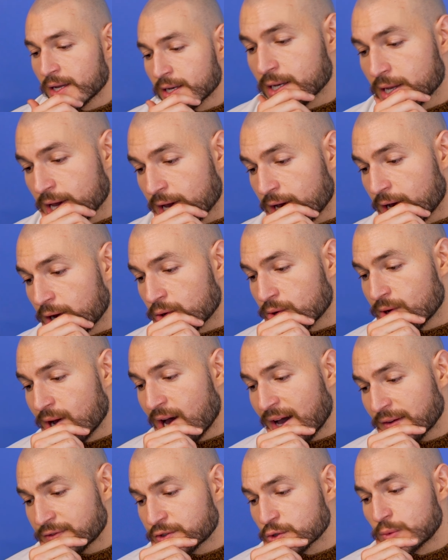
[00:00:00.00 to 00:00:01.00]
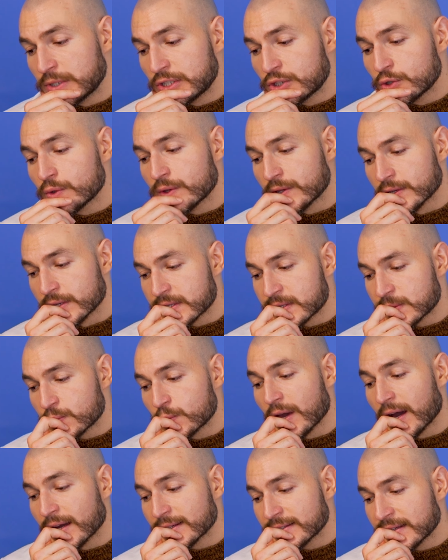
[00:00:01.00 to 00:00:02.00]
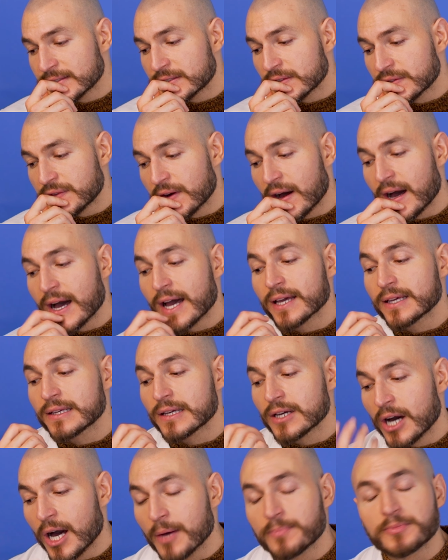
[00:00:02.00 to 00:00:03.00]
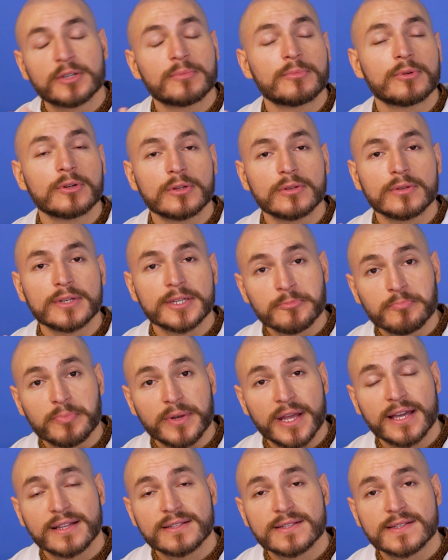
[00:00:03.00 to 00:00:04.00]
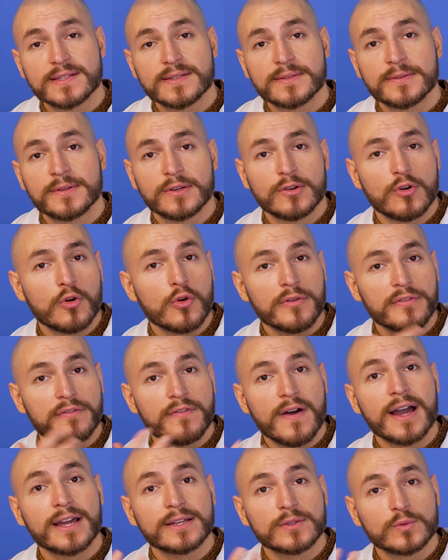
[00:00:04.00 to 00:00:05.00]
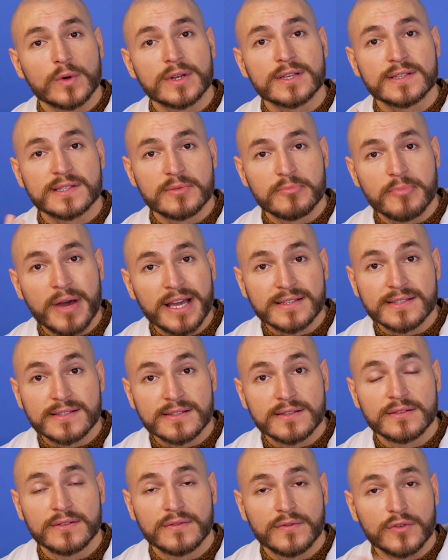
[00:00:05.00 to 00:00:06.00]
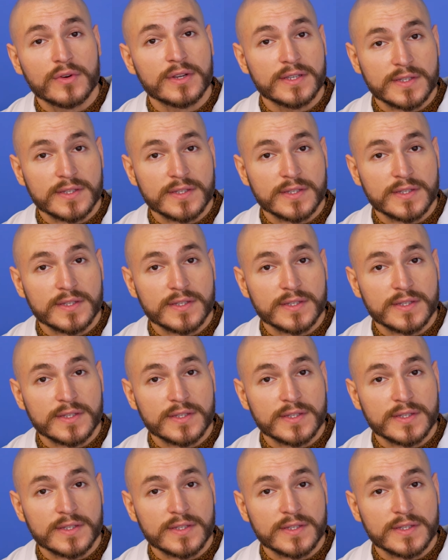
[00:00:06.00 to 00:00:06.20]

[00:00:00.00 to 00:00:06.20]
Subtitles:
Now, after we do this, we identify optimal implants or find what is the best for